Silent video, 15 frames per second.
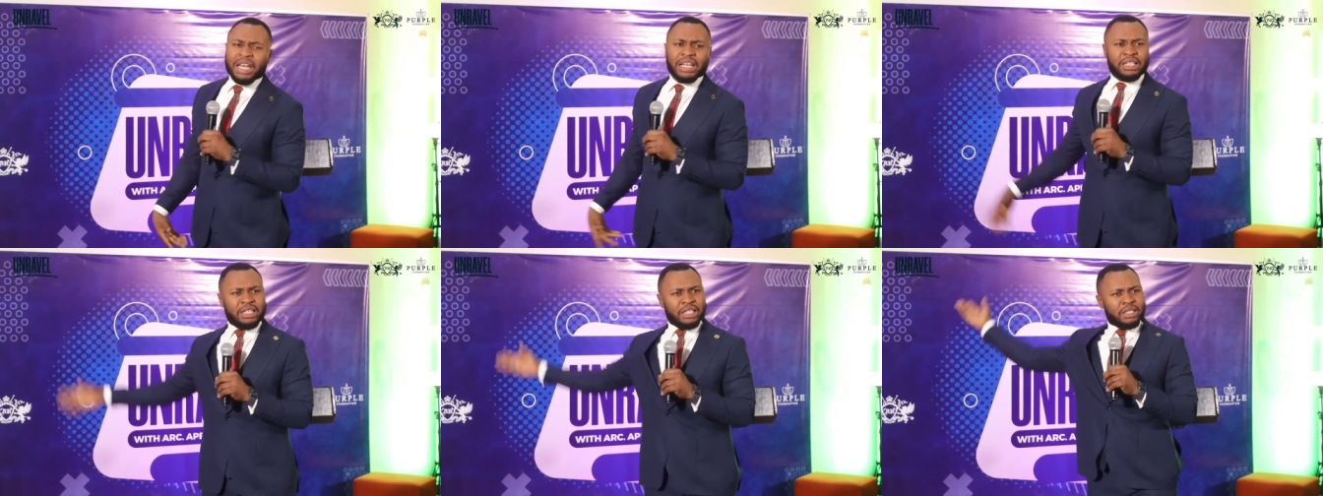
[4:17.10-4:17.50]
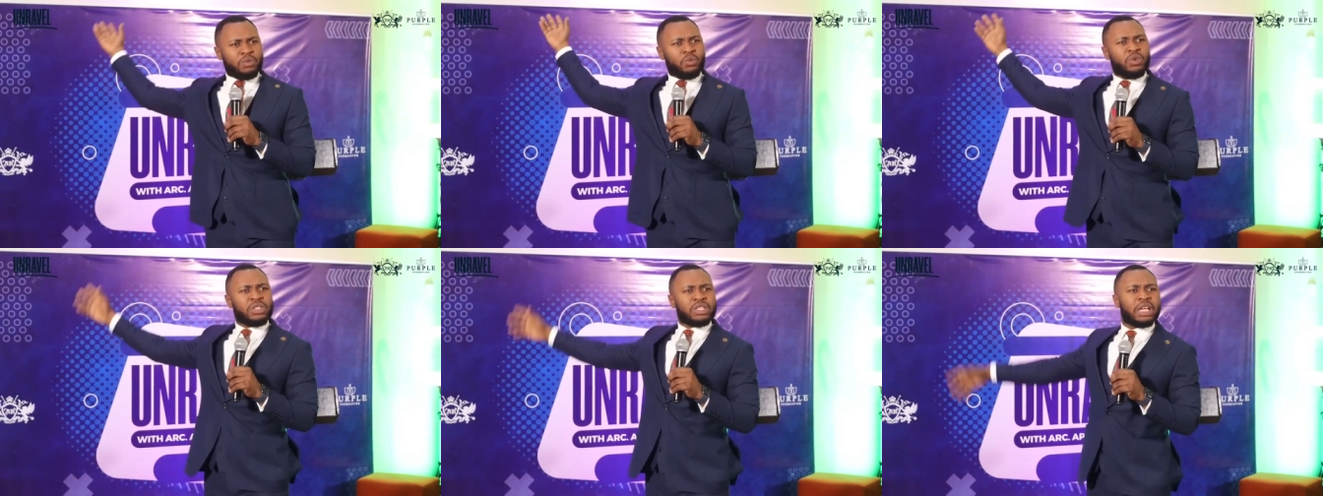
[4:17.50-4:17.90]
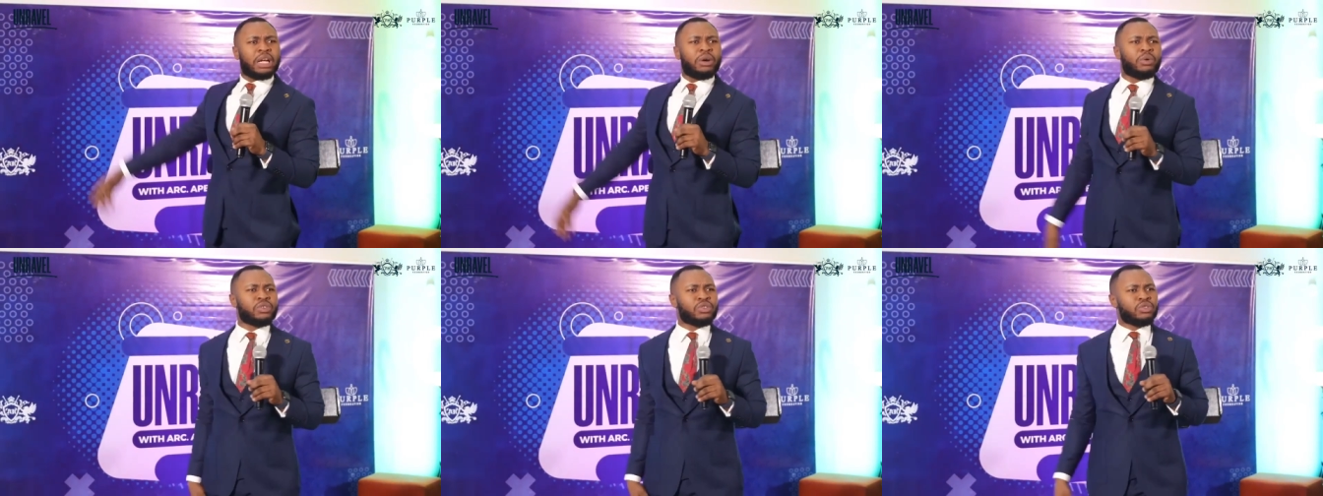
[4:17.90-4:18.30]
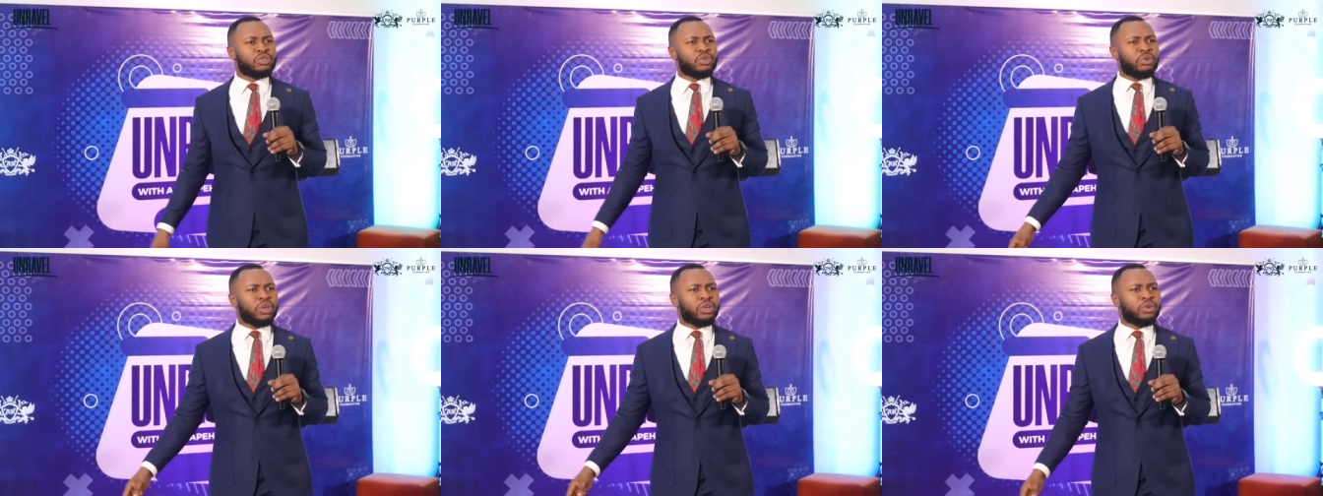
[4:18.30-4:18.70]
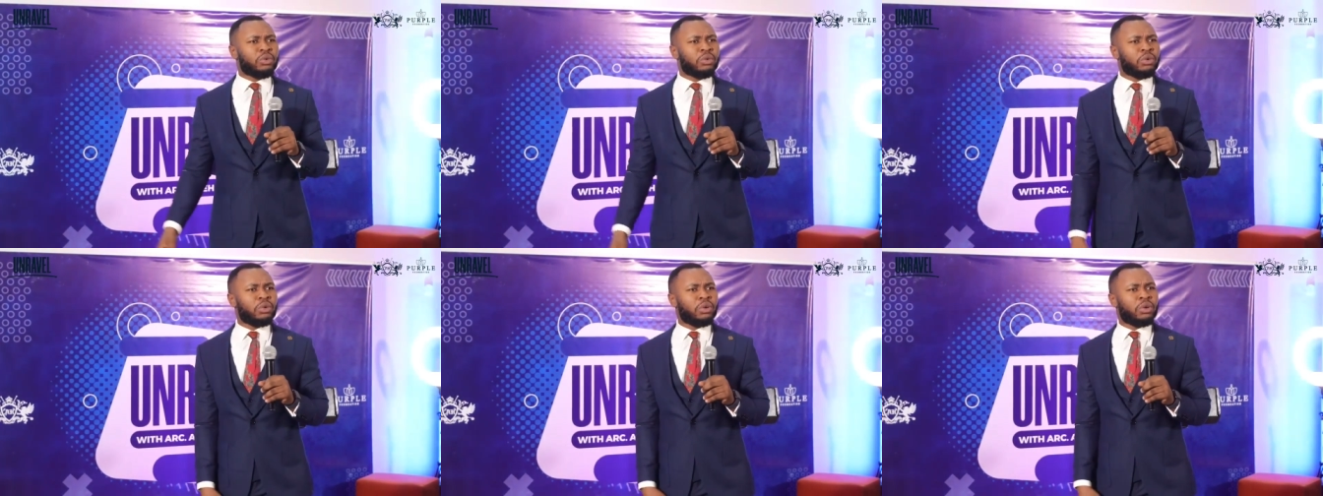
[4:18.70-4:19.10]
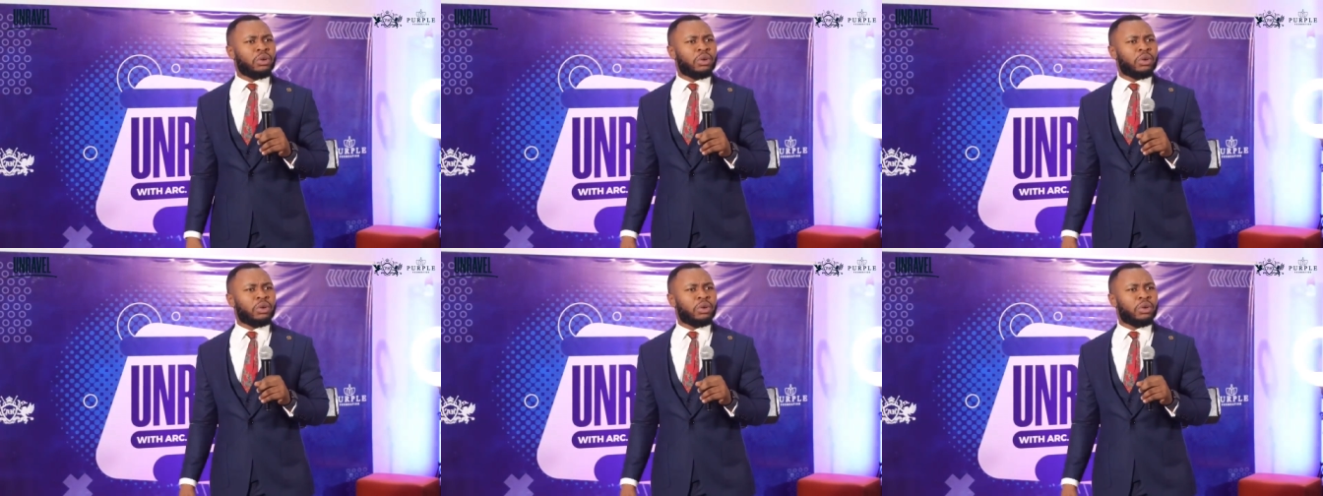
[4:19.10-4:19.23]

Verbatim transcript: like these ones that I was showing you.